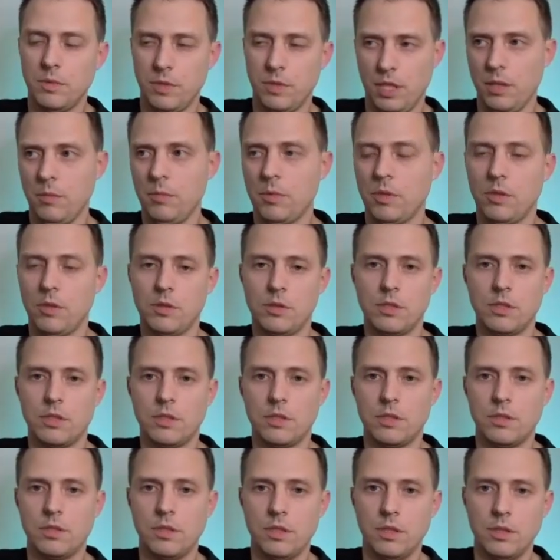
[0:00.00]
Yeah, because
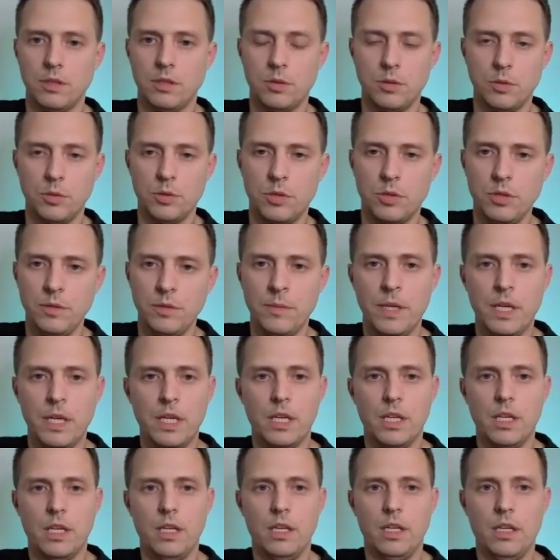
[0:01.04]
it's crucial.
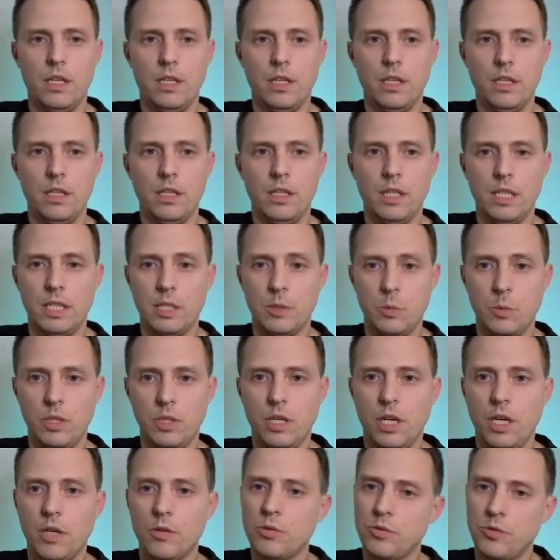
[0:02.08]
As
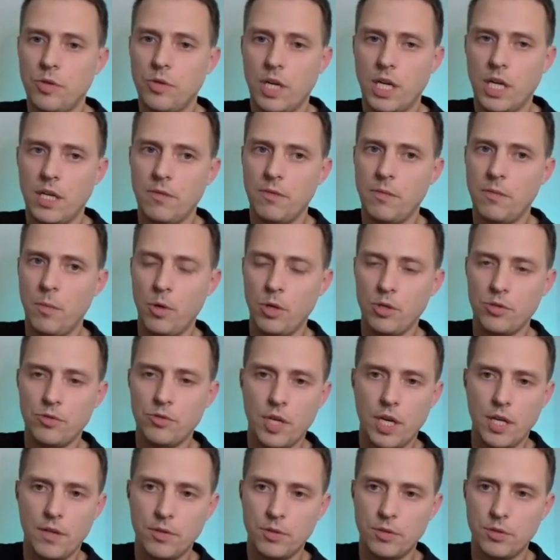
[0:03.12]
well, how to drive more
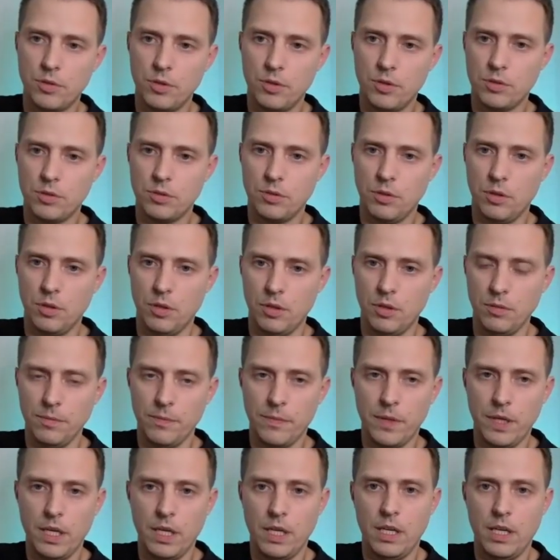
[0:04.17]
traffic to your store.
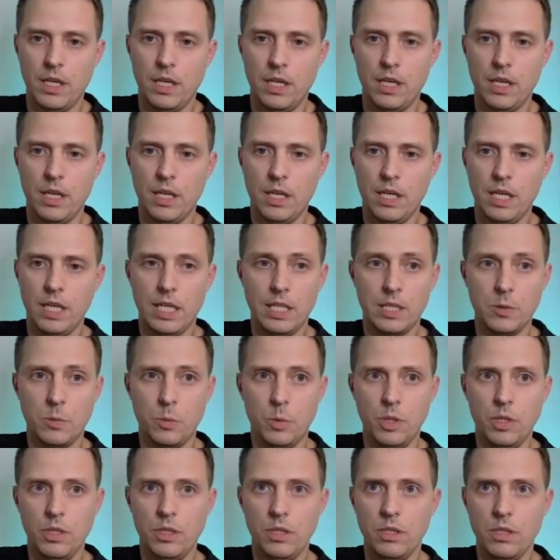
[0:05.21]
As
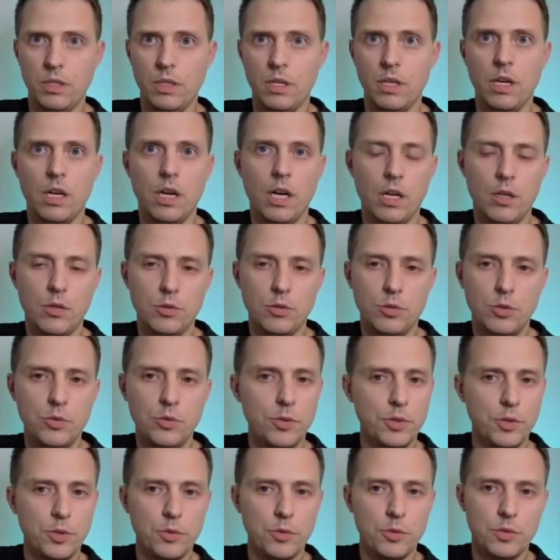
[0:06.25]
well, how to
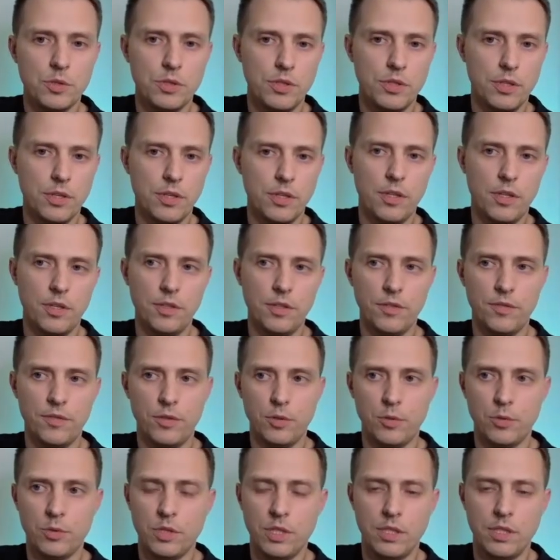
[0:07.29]
reuse the
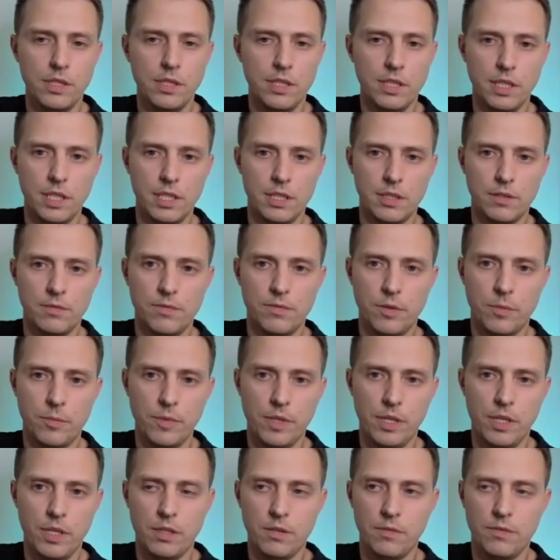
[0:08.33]
reviews and the data
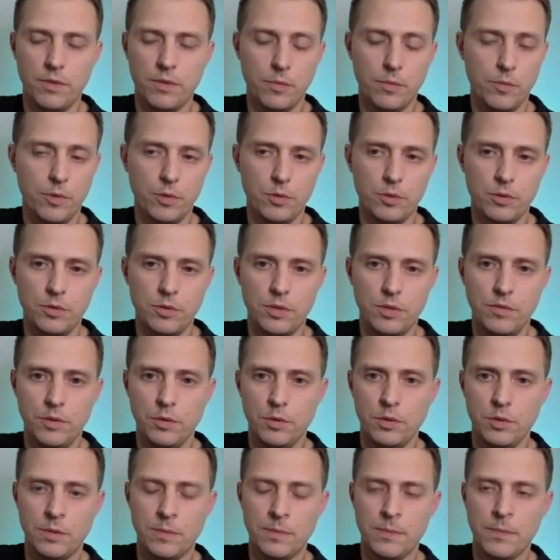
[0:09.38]
from those
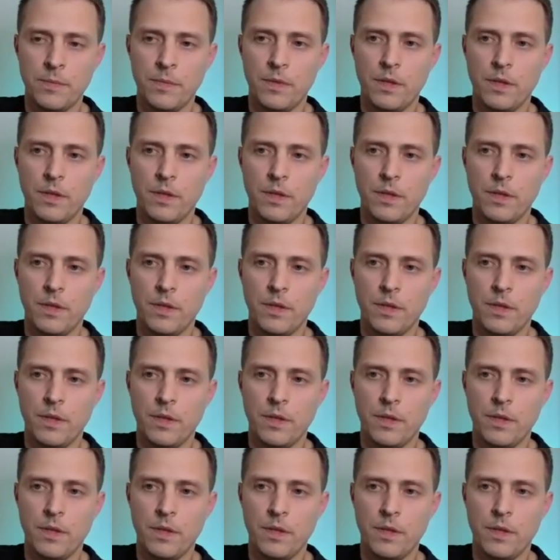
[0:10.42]
reviews.